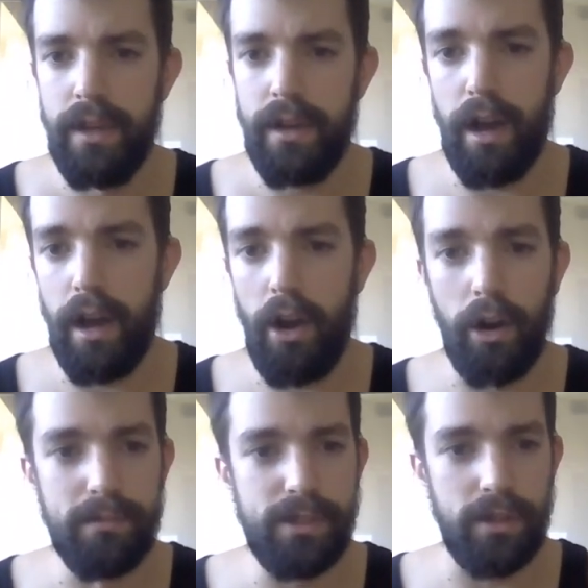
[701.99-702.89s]

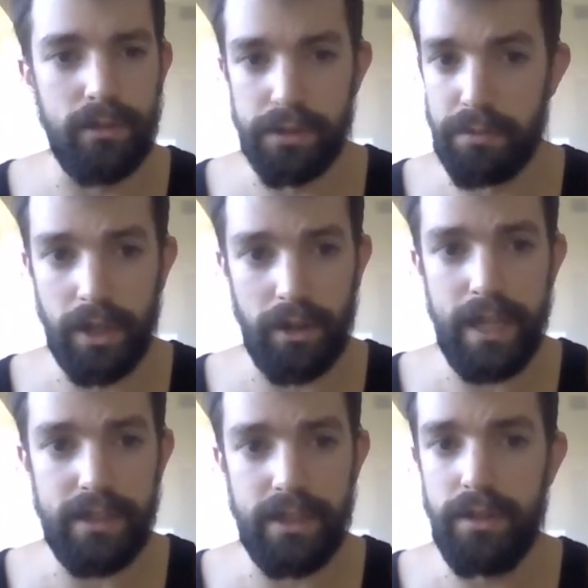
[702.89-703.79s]
Arm circles work
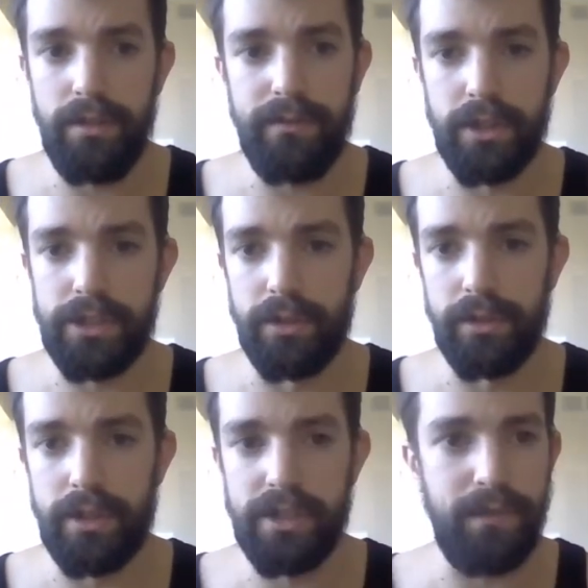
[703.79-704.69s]
great too for your
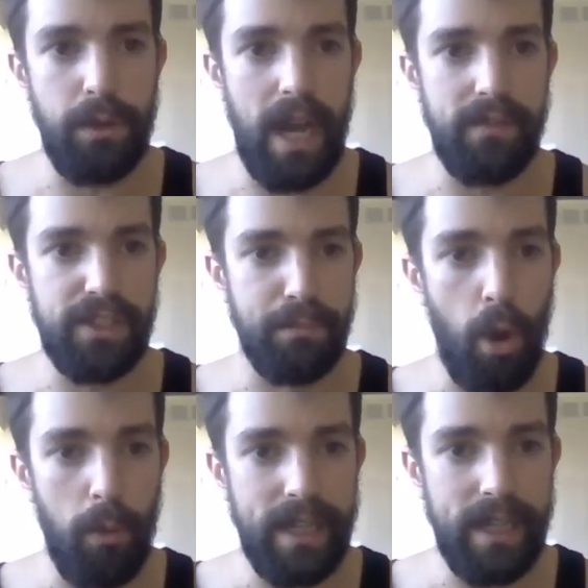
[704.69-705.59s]
shoulders. If you have
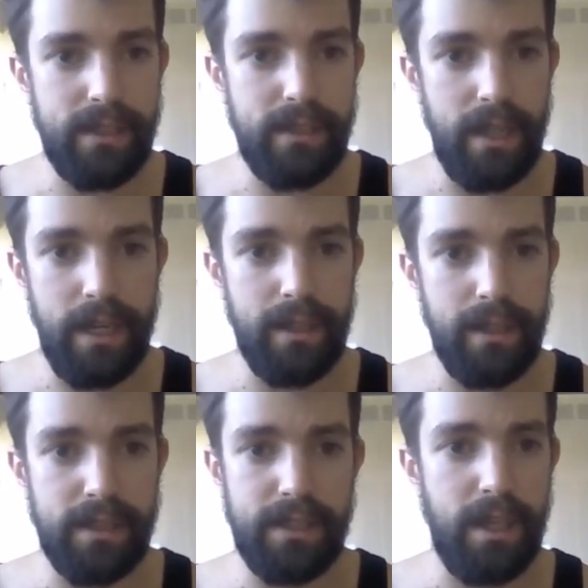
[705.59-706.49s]
small weights, anything
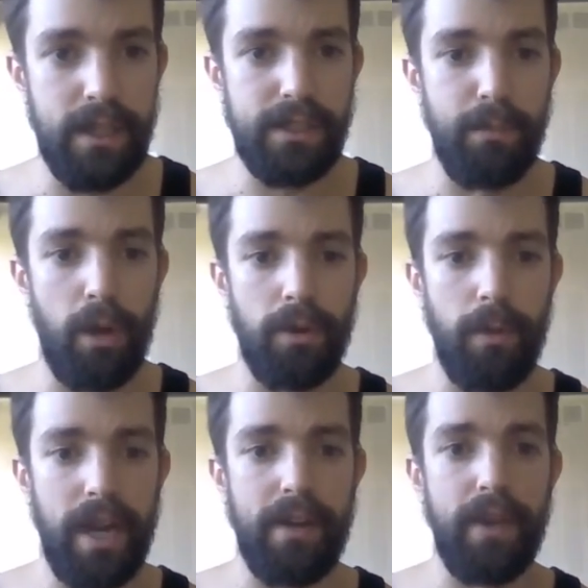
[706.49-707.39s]
that's a smaller
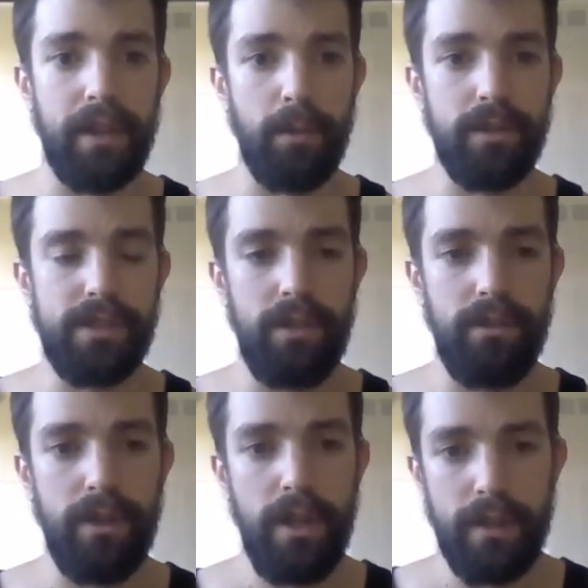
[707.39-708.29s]
weight available to
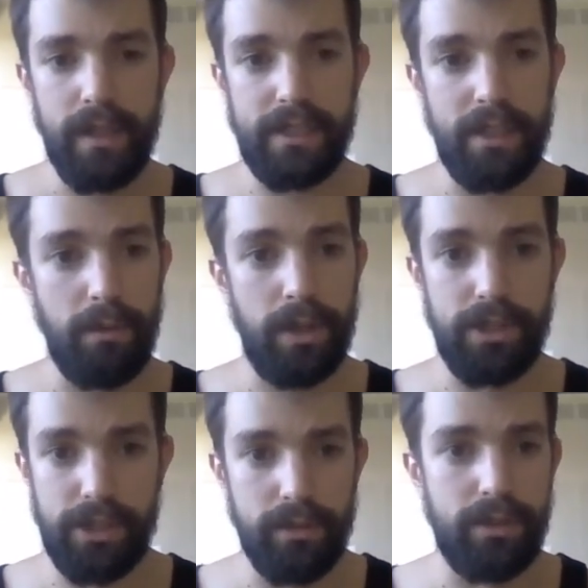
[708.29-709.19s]
you, that's going to work
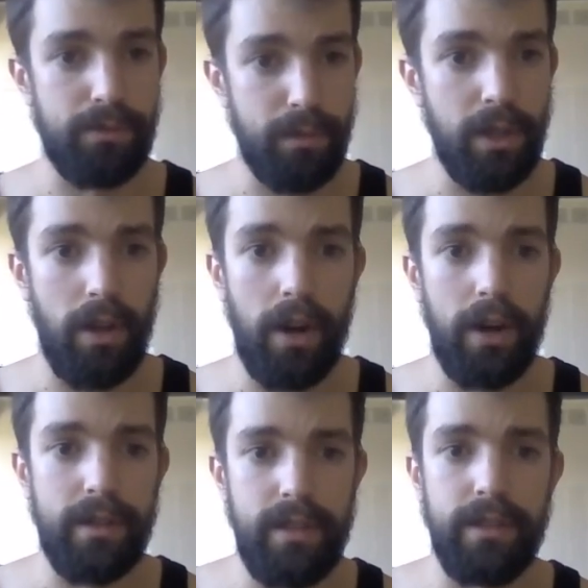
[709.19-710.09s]
your shoulders real
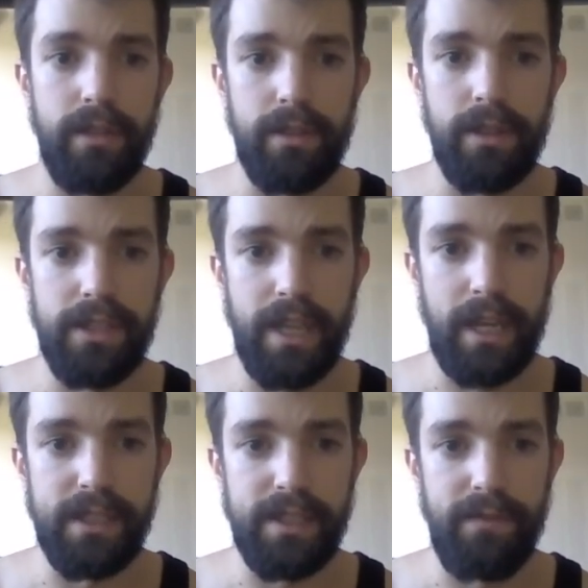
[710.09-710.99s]
hard in 30
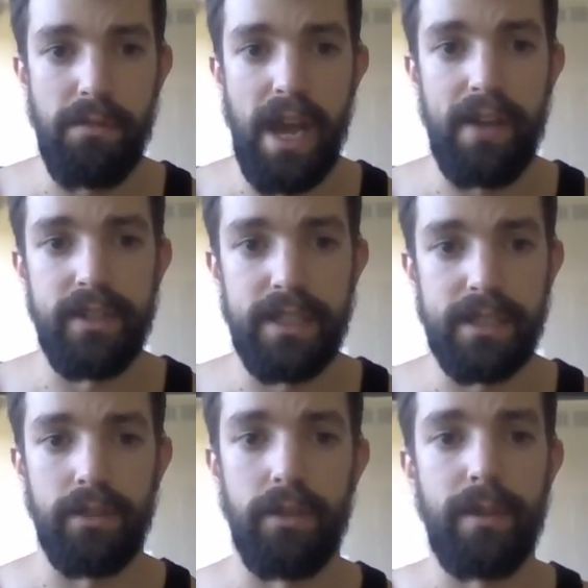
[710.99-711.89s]
seconds if you have a
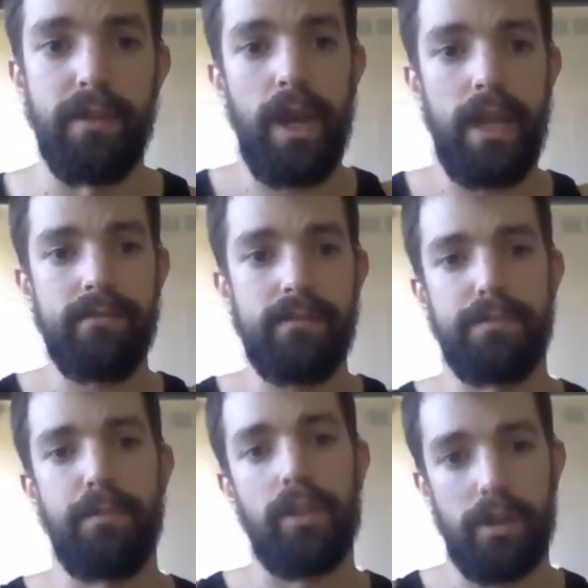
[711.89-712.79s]
decent little bit of weight.
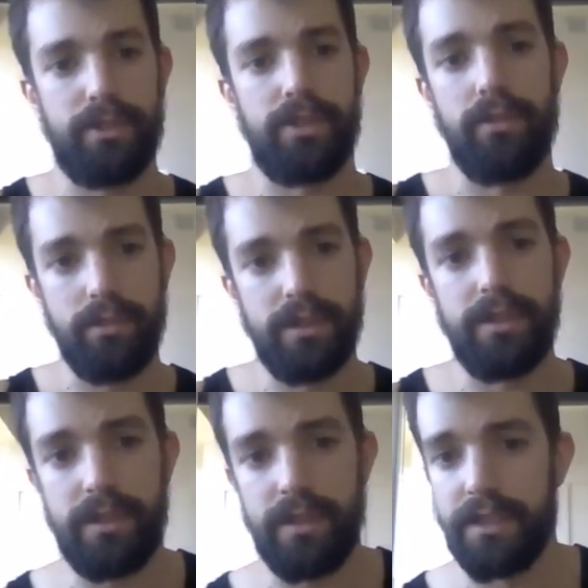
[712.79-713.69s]
Small arm circles
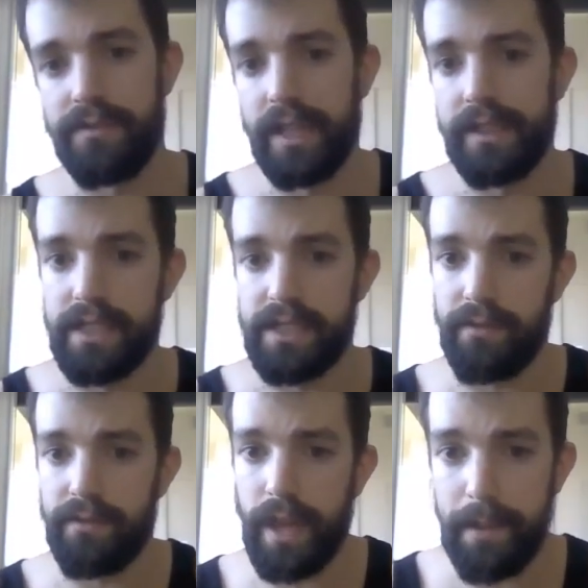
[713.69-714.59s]
is fantastic
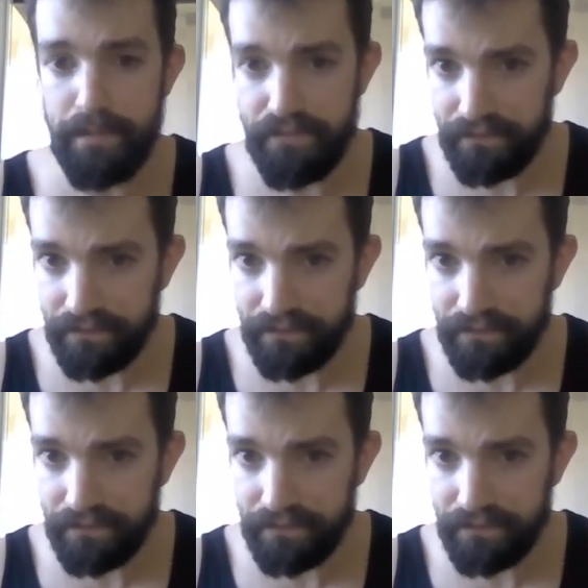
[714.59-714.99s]
for that.